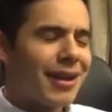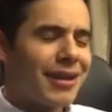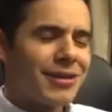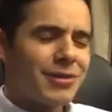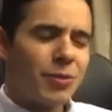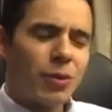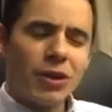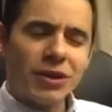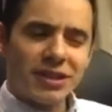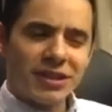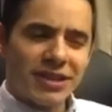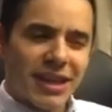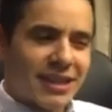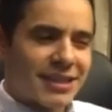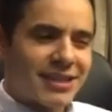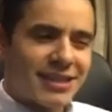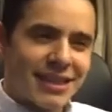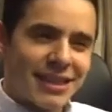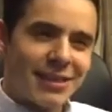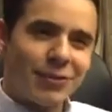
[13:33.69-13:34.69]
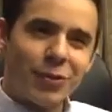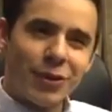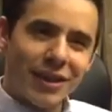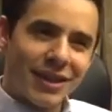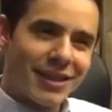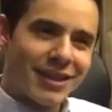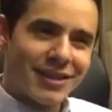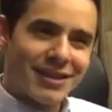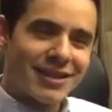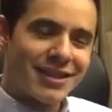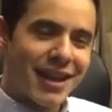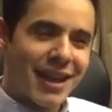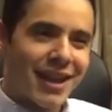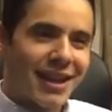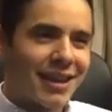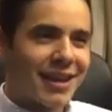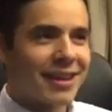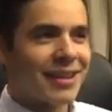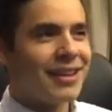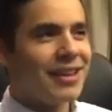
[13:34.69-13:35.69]
It's more just I see what he's
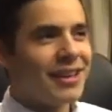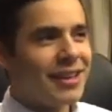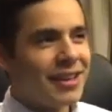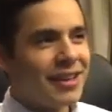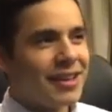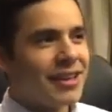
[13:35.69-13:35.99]
saying,